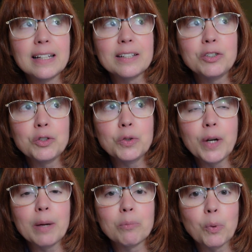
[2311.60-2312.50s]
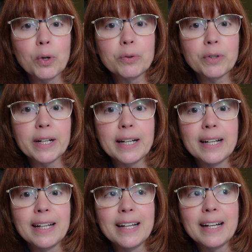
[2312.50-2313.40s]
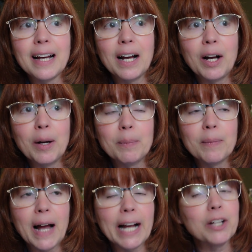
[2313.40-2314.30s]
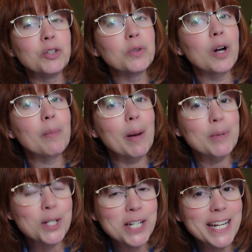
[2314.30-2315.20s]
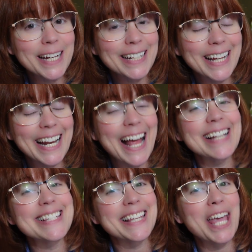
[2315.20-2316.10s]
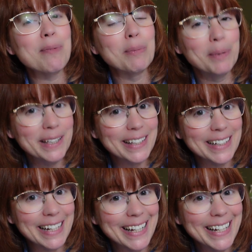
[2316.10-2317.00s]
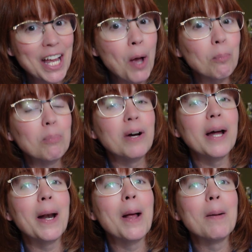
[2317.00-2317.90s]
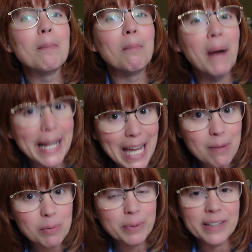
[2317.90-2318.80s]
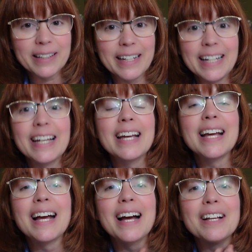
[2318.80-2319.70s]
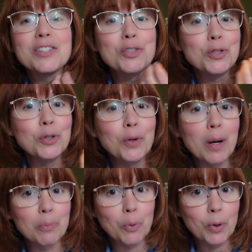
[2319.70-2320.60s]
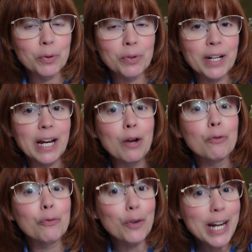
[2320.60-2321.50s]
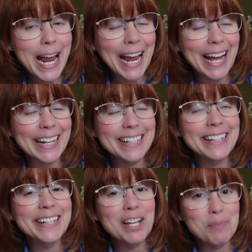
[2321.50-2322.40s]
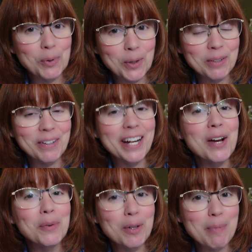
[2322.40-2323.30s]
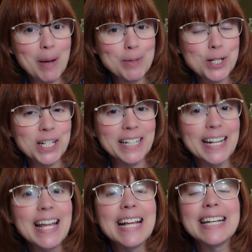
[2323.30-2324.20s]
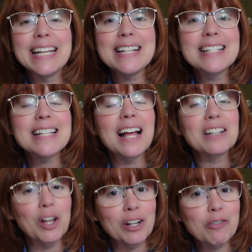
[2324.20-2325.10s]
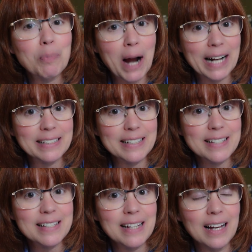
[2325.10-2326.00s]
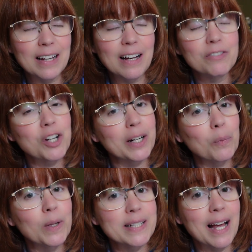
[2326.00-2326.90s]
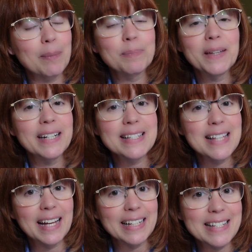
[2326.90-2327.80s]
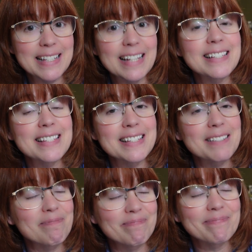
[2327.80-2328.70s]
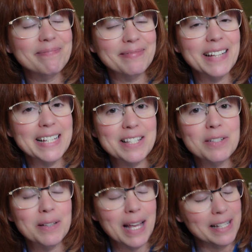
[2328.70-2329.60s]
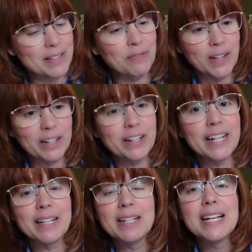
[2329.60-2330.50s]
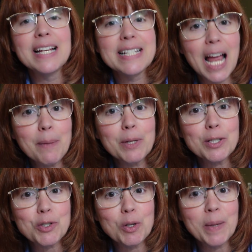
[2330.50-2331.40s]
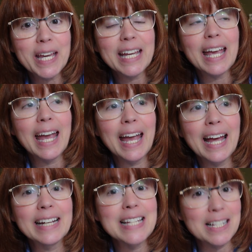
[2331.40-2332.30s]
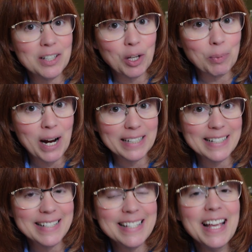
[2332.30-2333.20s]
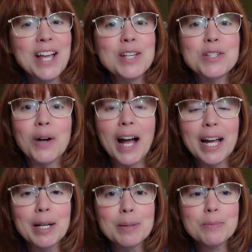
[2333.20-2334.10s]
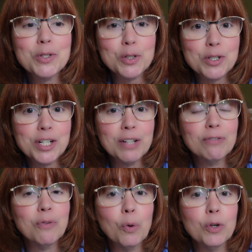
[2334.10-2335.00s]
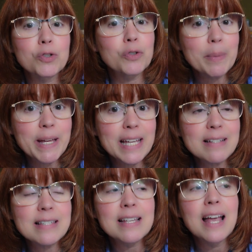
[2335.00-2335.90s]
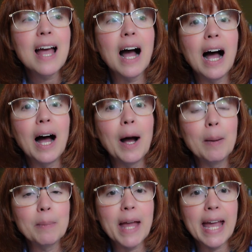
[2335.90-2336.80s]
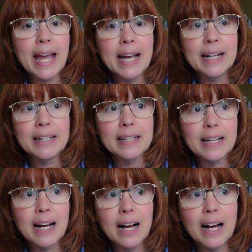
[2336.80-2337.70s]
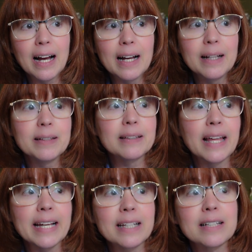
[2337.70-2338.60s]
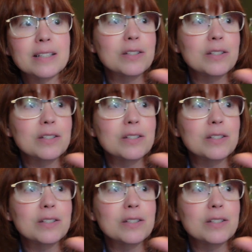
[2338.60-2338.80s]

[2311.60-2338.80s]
do embroidery. I can do it on my machine. It has the capability, but my capability to do embroidery, freehand embroidery with my machine, needs a lot of practice. I've tried it one time. It is not easy. It's very time consuming and takes a lot of practice. So I am searching for trimmings and like